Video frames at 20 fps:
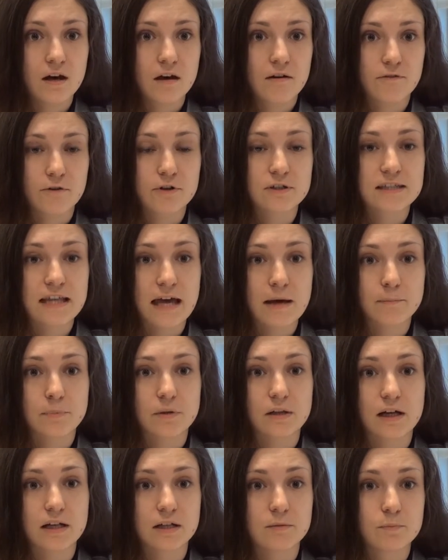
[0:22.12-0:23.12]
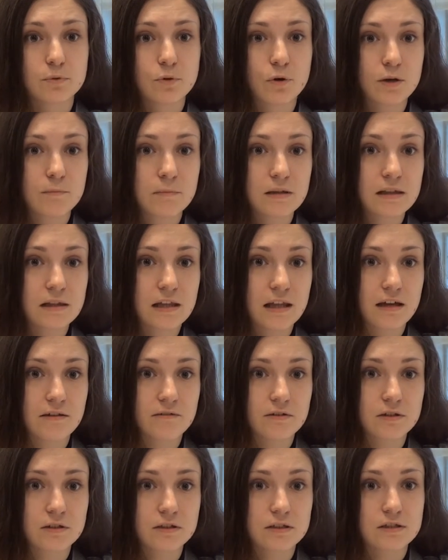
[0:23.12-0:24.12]
For example, unemployment
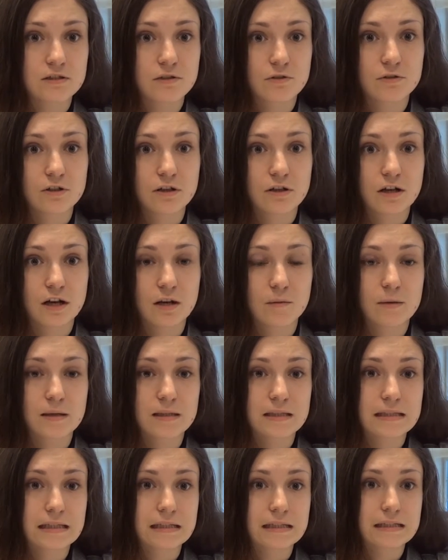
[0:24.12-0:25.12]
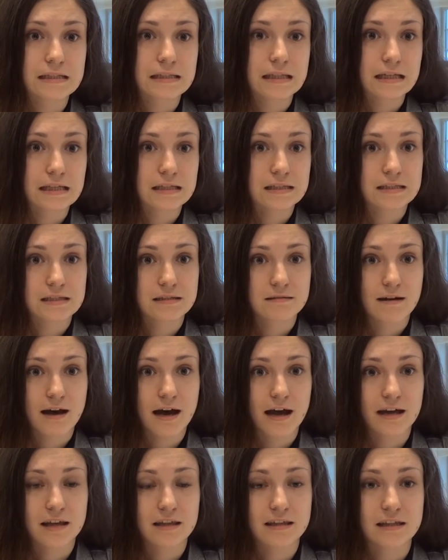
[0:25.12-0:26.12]
level in Saudi Arabia still stays
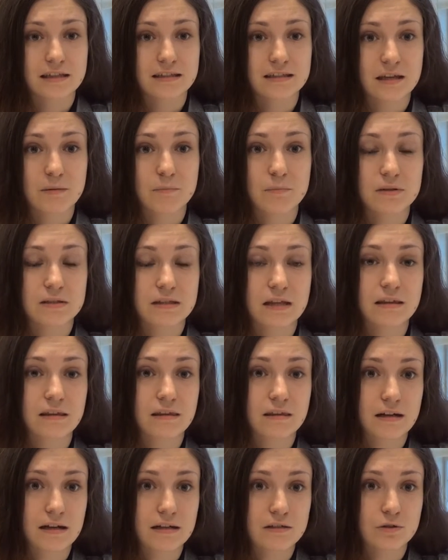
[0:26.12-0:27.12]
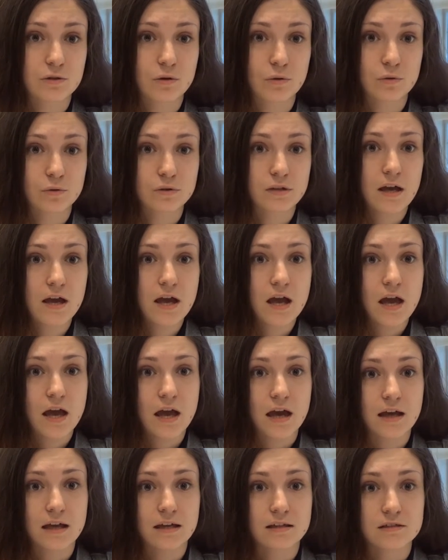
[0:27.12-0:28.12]
higher than 10% threshold,
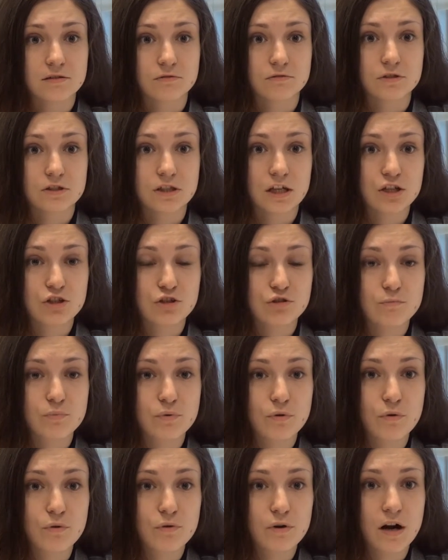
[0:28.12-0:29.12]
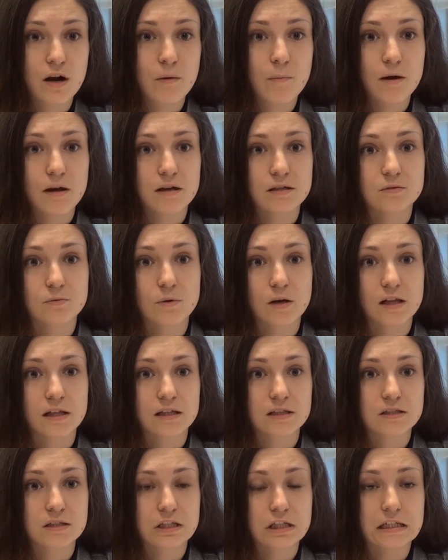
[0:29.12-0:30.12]
and Saudization program, as well
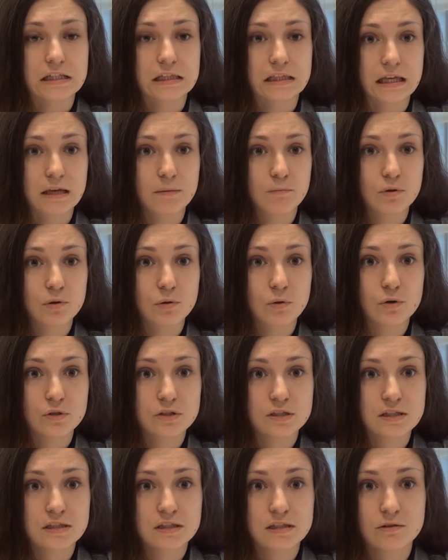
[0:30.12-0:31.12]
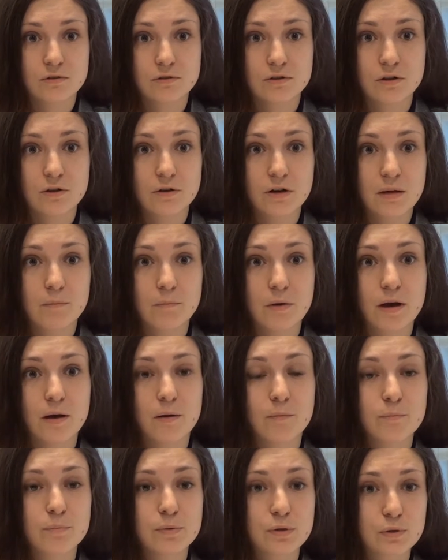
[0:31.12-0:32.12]
as strict labor laws in Saudi Arabia,
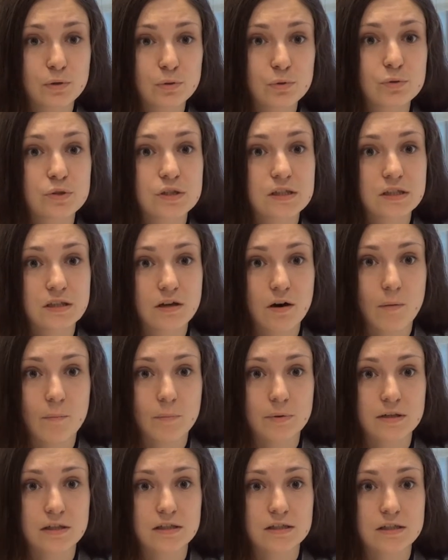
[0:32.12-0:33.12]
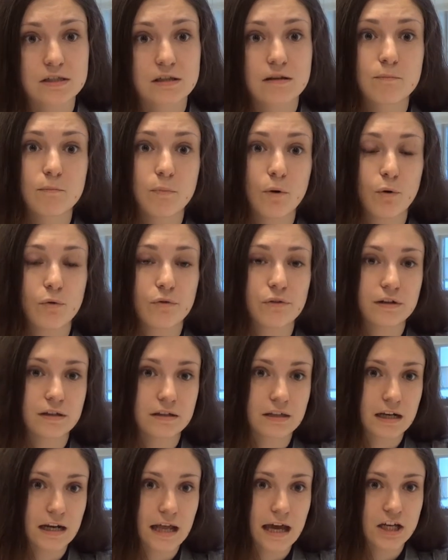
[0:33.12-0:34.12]
precludes companies, both
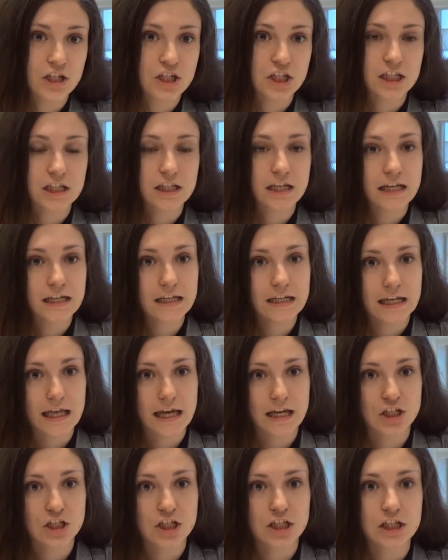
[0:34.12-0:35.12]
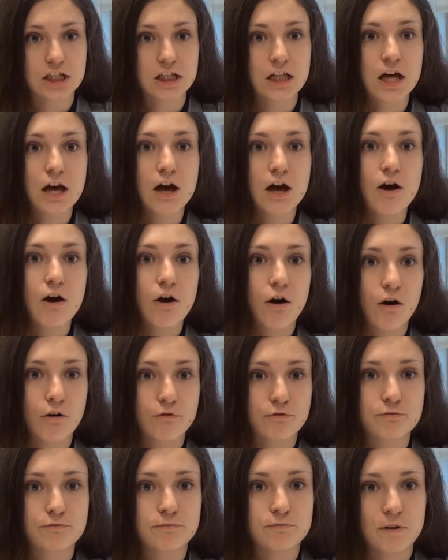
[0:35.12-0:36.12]
international and national, of
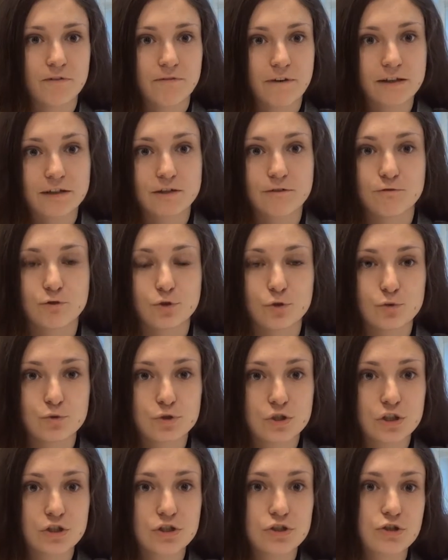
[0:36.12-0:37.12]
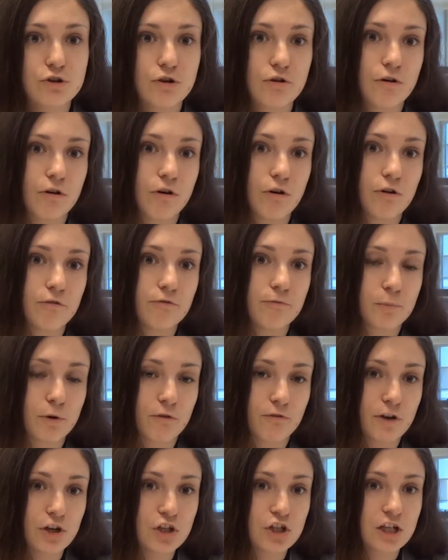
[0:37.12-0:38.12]
effective usage of
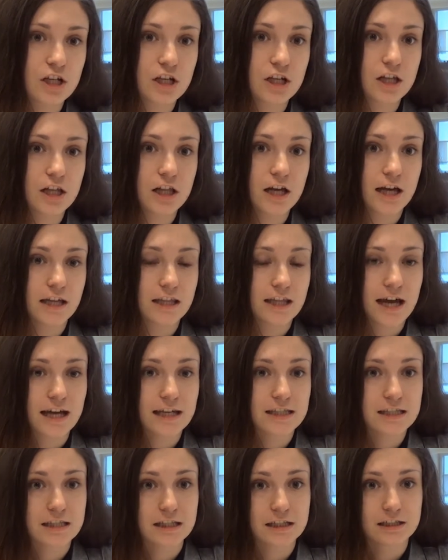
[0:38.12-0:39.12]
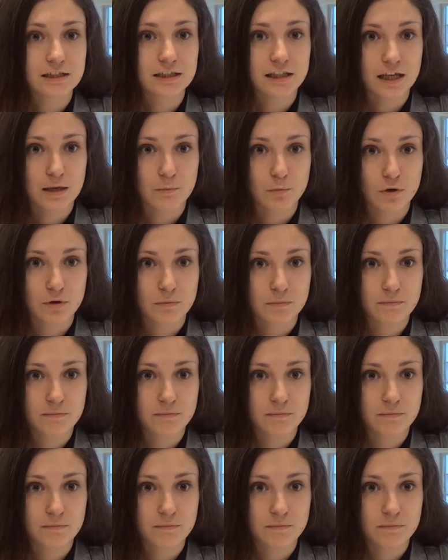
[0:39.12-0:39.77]
professional and high-skilled labor.